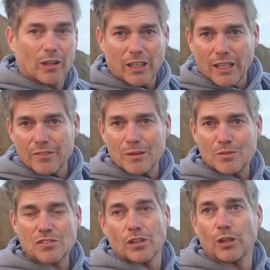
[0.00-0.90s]
I'm going to leave them
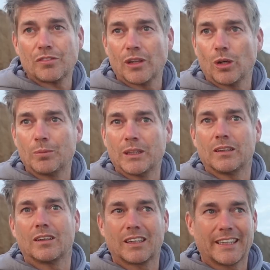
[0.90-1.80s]
to soak for a little bit.
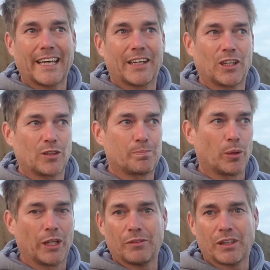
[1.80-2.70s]
I'm going to get another
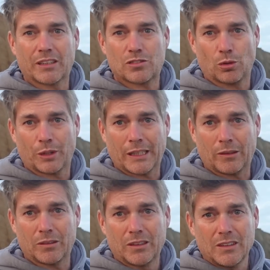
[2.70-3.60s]
pulley rig sorted
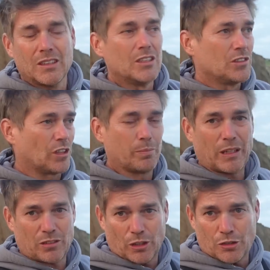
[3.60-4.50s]
out. So
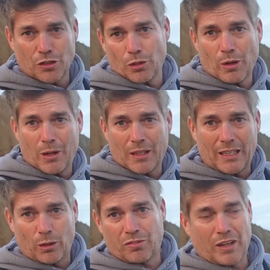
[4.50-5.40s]
basically I'm going to do away with that
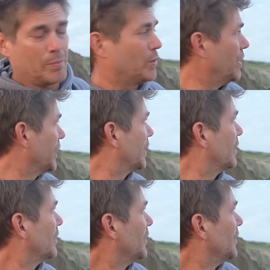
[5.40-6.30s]
little flapper rig,
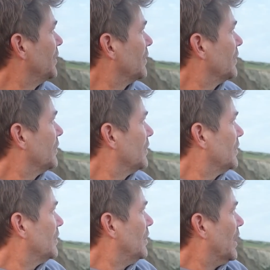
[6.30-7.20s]

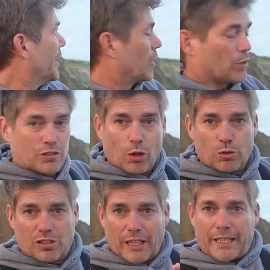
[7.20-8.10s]
and then I'll just
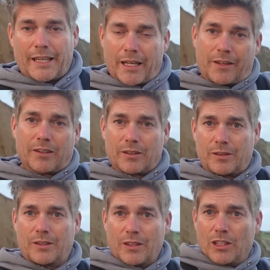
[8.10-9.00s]
alternate then
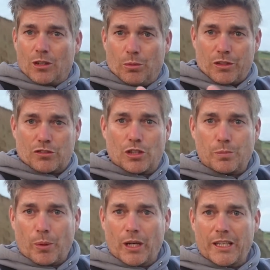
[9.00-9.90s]
with the
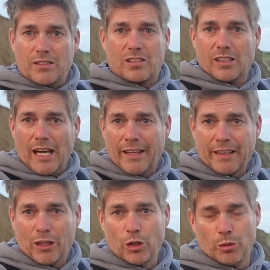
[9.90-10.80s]
2 pulleys and
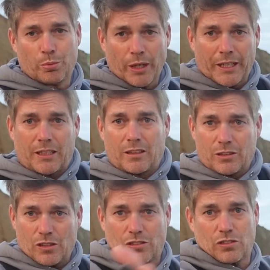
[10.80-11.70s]
that loop rig
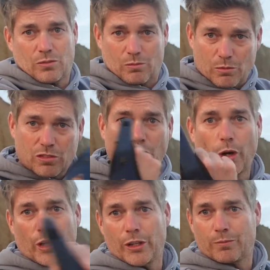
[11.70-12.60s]
and just
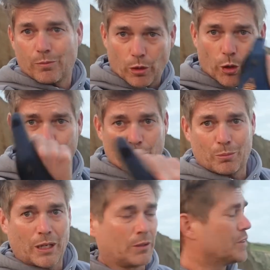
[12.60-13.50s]
slowly loop them
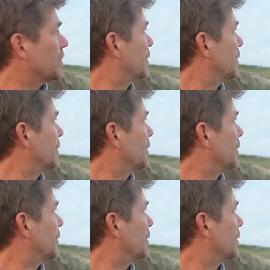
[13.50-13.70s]
round.